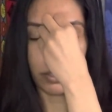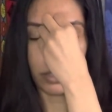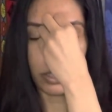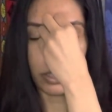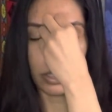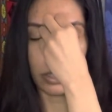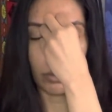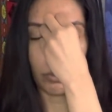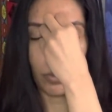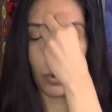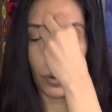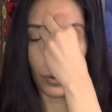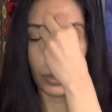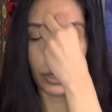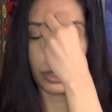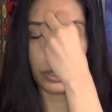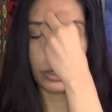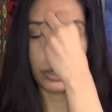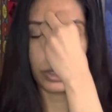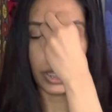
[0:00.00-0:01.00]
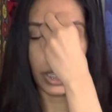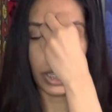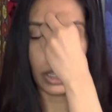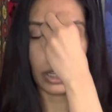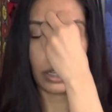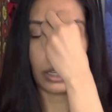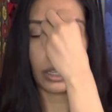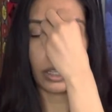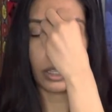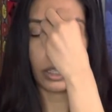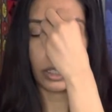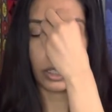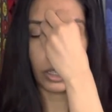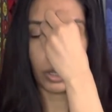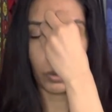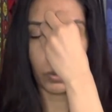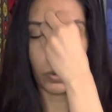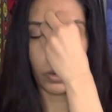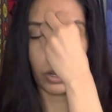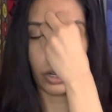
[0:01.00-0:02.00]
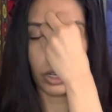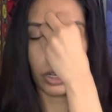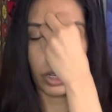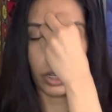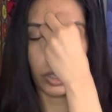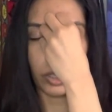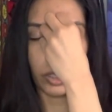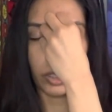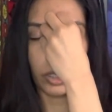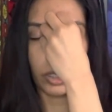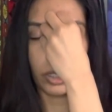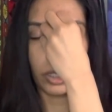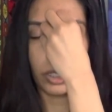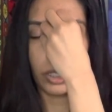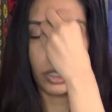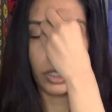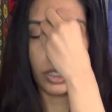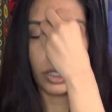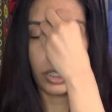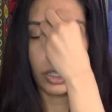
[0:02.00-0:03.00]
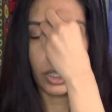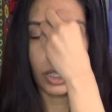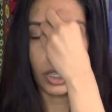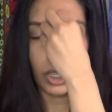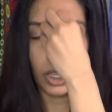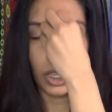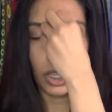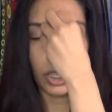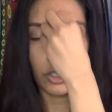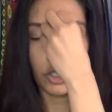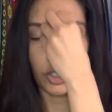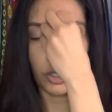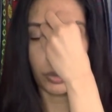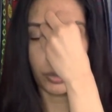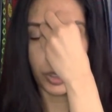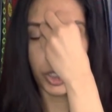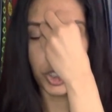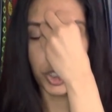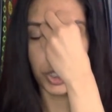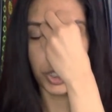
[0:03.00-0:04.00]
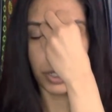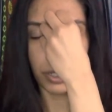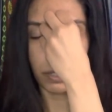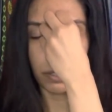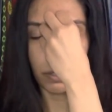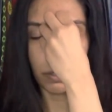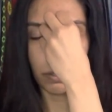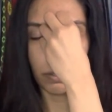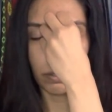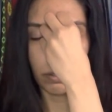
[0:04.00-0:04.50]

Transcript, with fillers: This is a portal in your intuition.